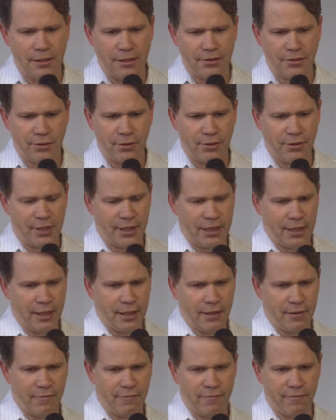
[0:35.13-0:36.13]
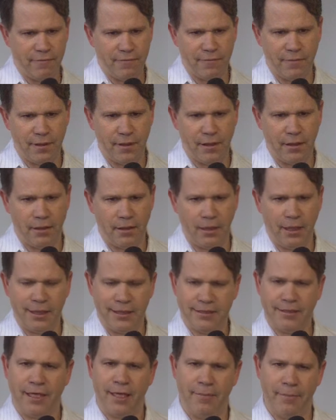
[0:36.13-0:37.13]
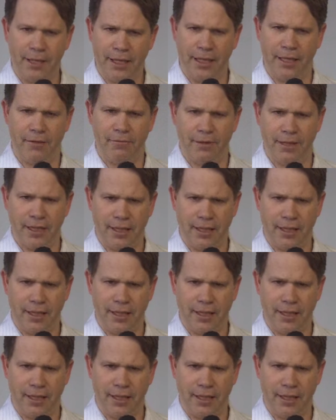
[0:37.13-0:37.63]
This whole thing of us coming here,